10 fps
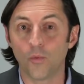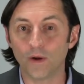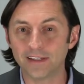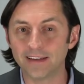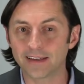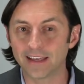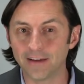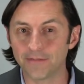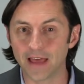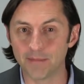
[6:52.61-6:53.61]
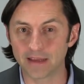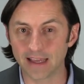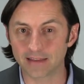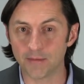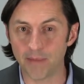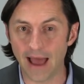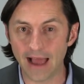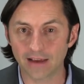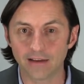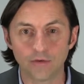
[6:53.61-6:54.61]
What do you give them to get them
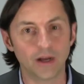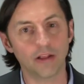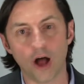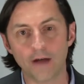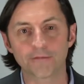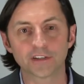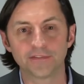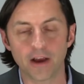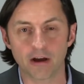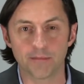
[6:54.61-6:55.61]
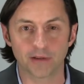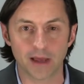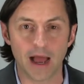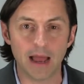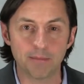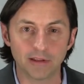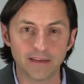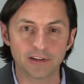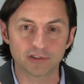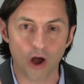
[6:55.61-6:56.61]
back? Well, offers vary, but I
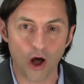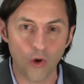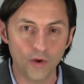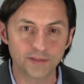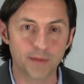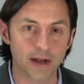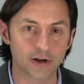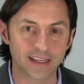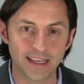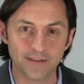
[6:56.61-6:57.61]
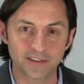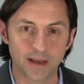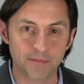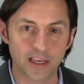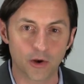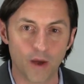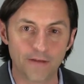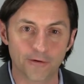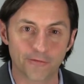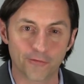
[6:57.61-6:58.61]
believe it's always better to give something
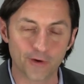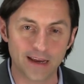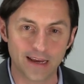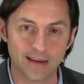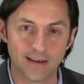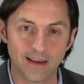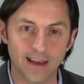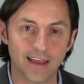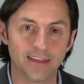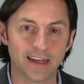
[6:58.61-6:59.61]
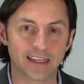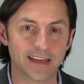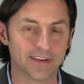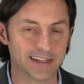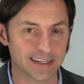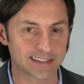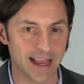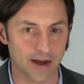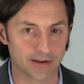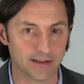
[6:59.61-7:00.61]
away for free than to give a
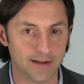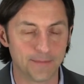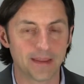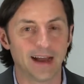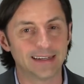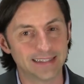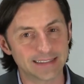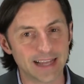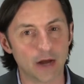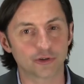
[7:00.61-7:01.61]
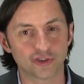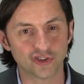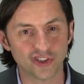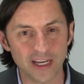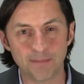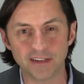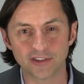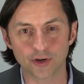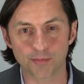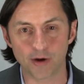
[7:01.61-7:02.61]
discount. A discount
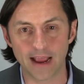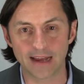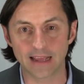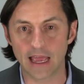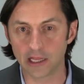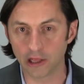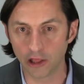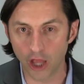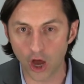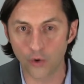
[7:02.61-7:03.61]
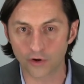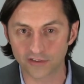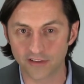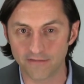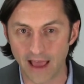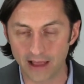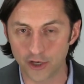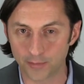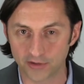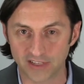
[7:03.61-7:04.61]
cheapens your brand and lowers the
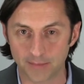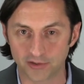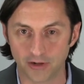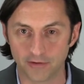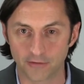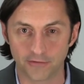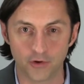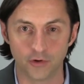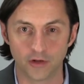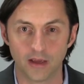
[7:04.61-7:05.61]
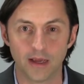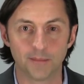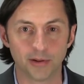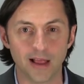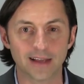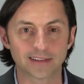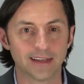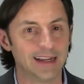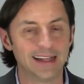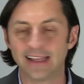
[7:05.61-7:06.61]
value perception of your food. Plus,
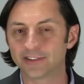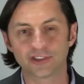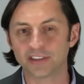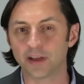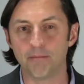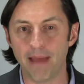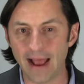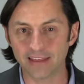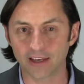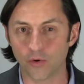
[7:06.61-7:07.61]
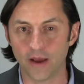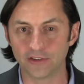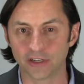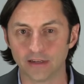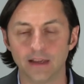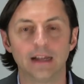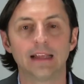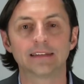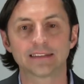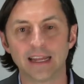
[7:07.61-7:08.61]
it's just a math equation.
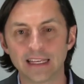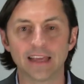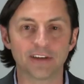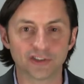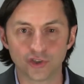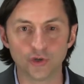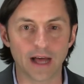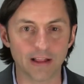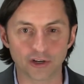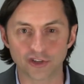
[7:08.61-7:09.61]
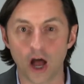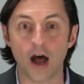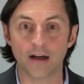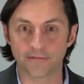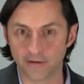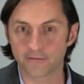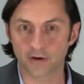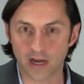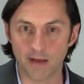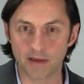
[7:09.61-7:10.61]
Instead of giving $2 off
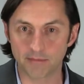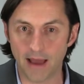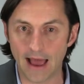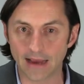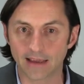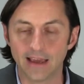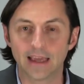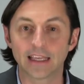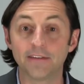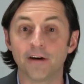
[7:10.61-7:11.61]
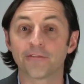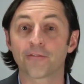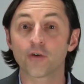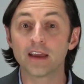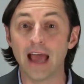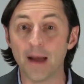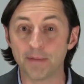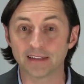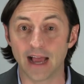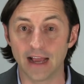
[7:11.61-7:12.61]
for coming back, give a free
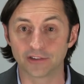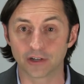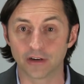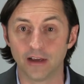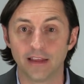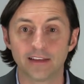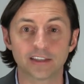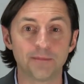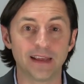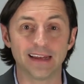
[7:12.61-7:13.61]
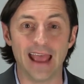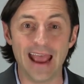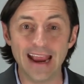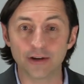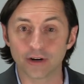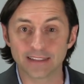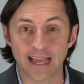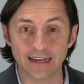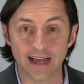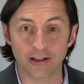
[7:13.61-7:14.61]
appetizer. This could be an $8 or a
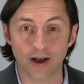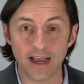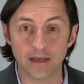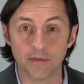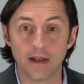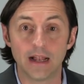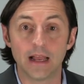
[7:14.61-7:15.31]
$10 item,